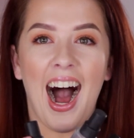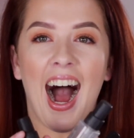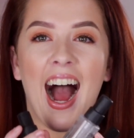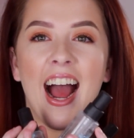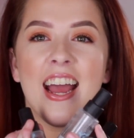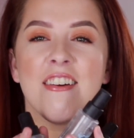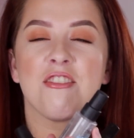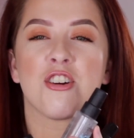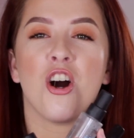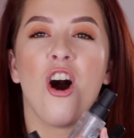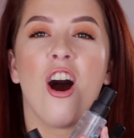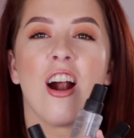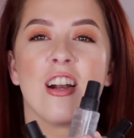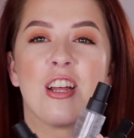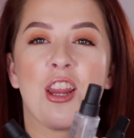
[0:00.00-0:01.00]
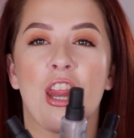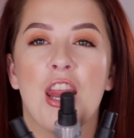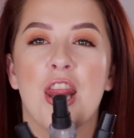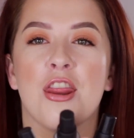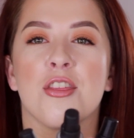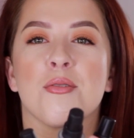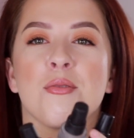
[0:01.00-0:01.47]
I've gone
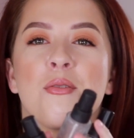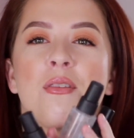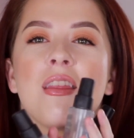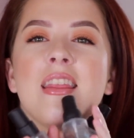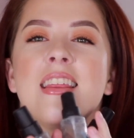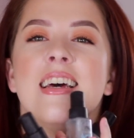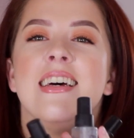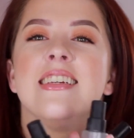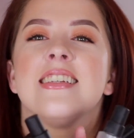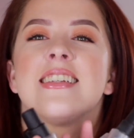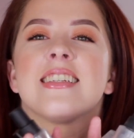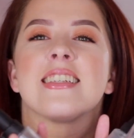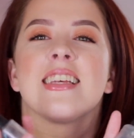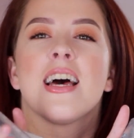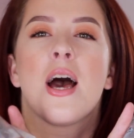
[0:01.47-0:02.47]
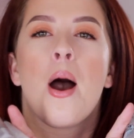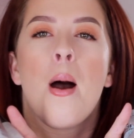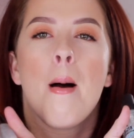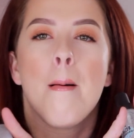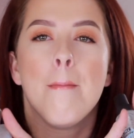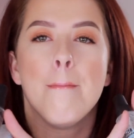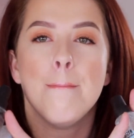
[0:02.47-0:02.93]
through this
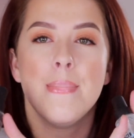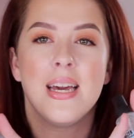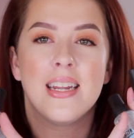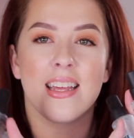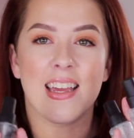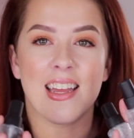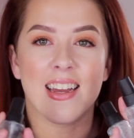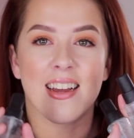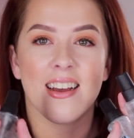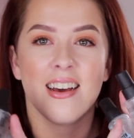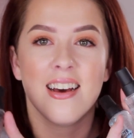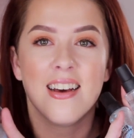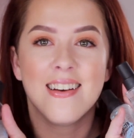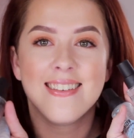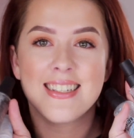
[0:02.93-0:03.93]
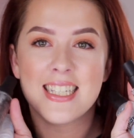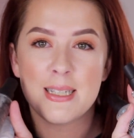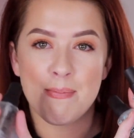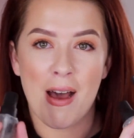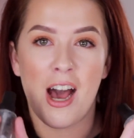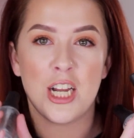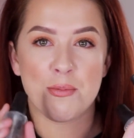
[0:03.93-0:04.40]
many
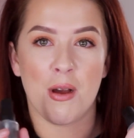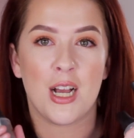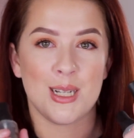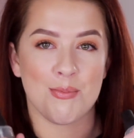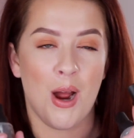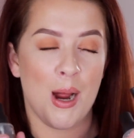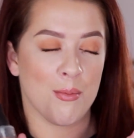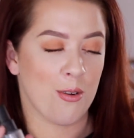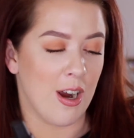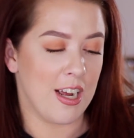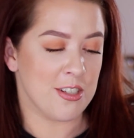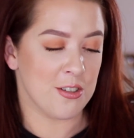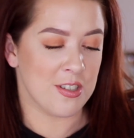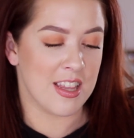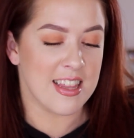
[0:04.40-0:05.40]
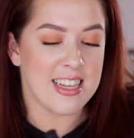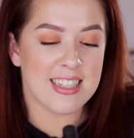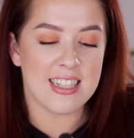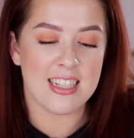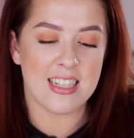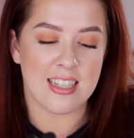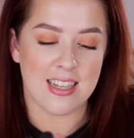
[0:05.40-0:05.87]
Smashbox primerizers.
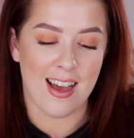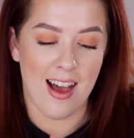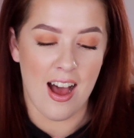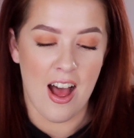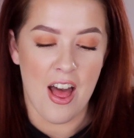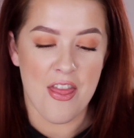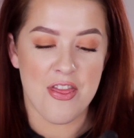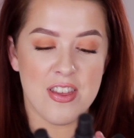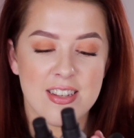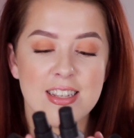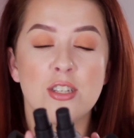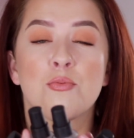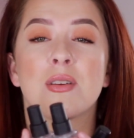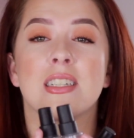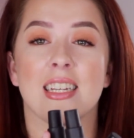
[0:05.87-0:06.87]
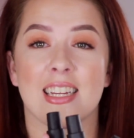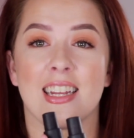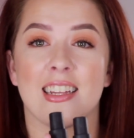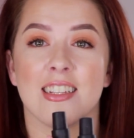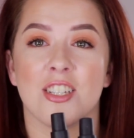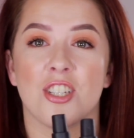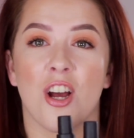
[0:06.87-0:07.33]
This is
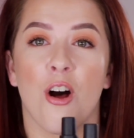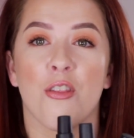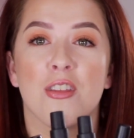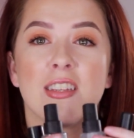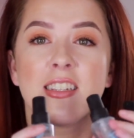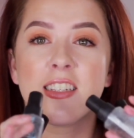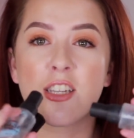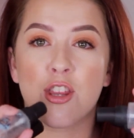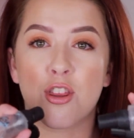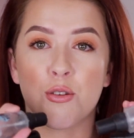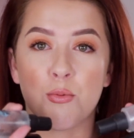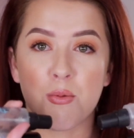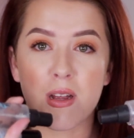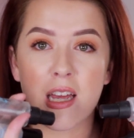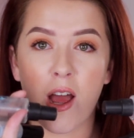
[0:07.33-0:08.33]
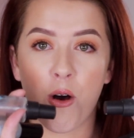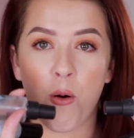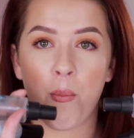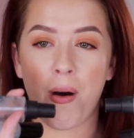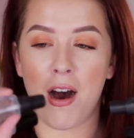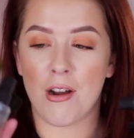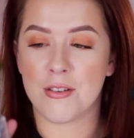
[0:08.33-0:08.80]
ridiculous, y'all. This is 3
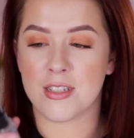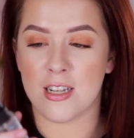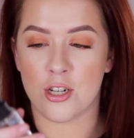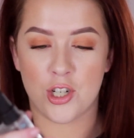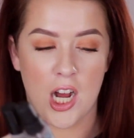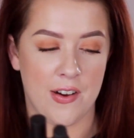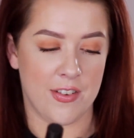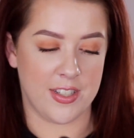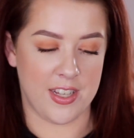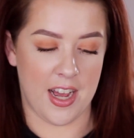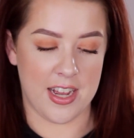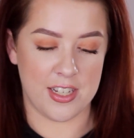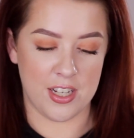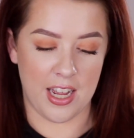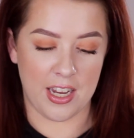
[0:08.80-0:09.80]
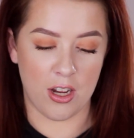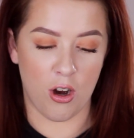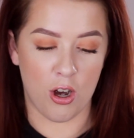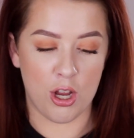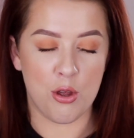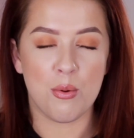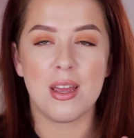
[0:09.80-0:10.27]
whole bottles in a travel size. Like,
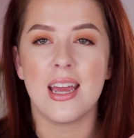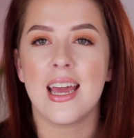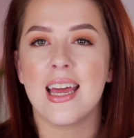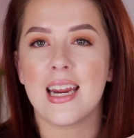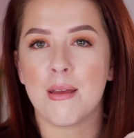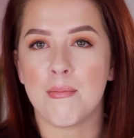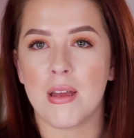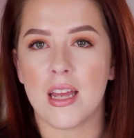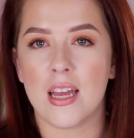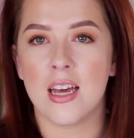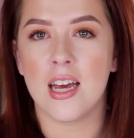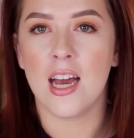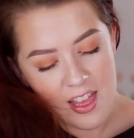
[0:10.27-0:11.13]
are you kidding me?